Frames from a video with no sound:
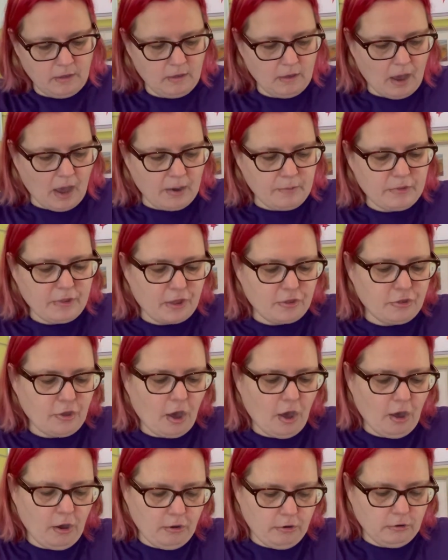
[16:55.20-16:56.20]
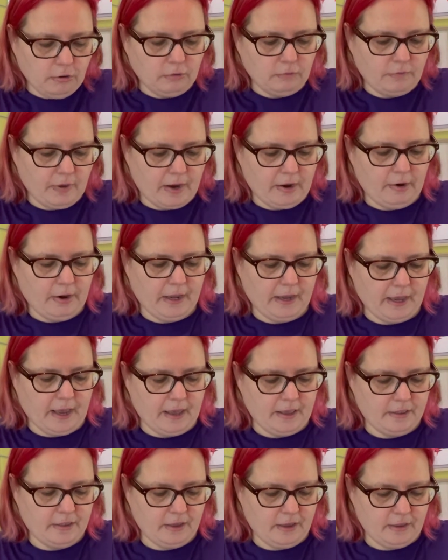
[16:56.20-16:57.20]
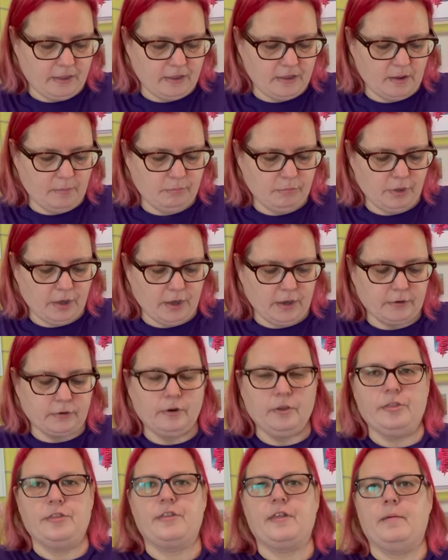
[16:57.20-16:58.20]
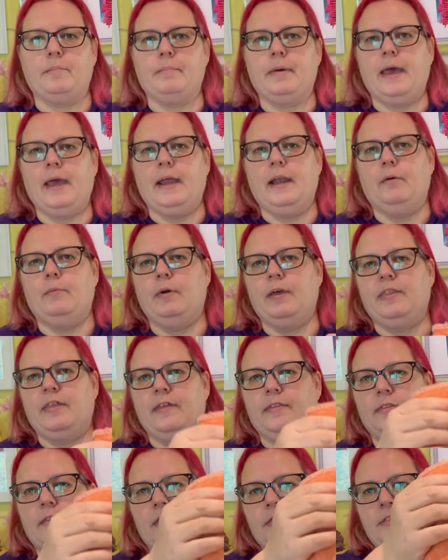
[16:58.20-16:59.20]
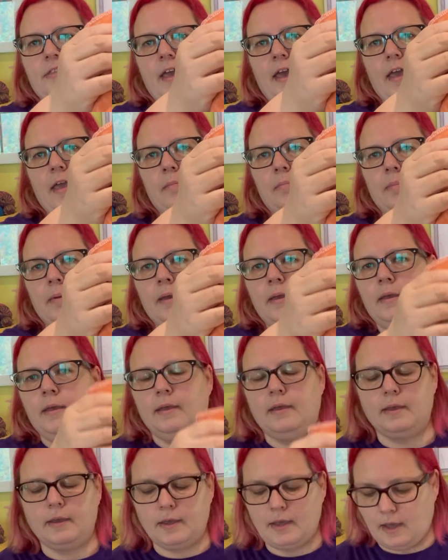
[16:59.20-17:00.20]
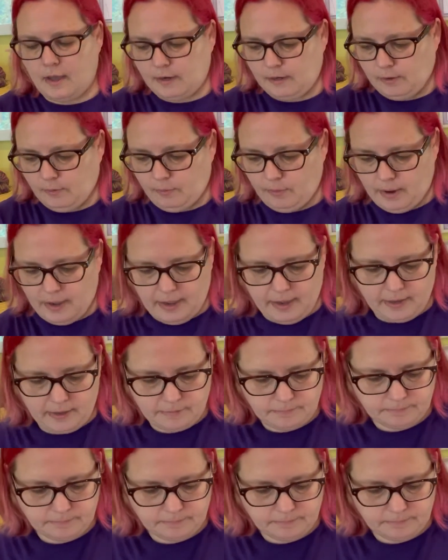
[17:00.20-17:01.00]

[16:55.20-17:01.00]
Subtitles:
I would say tonal variegated, some darker and some paler within the same colourway.